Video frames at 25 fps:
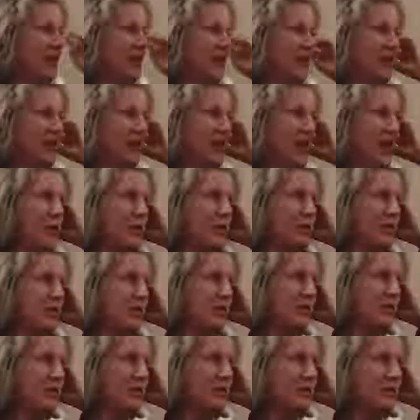that was
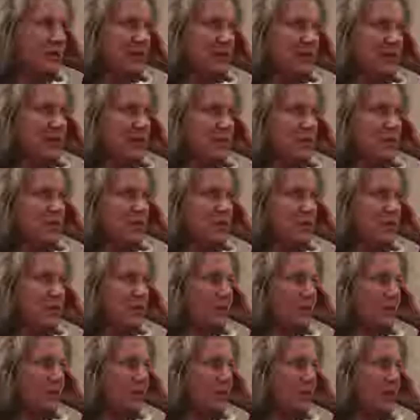some sort of
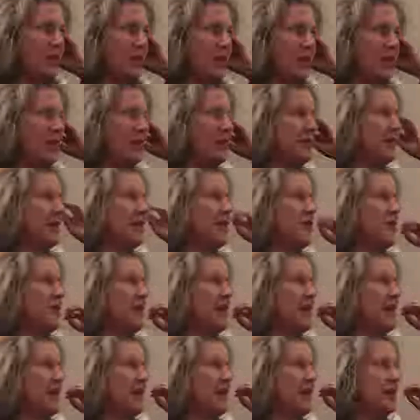
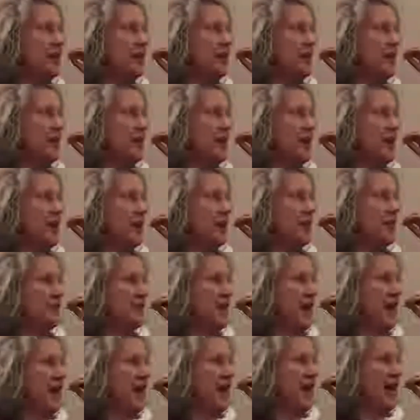clearing of
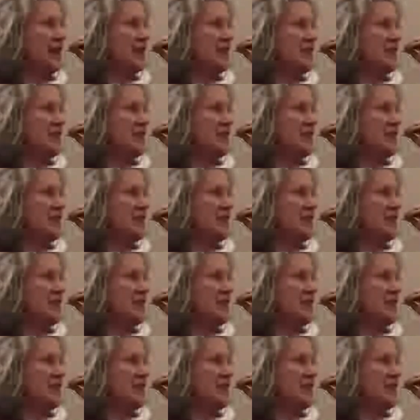that.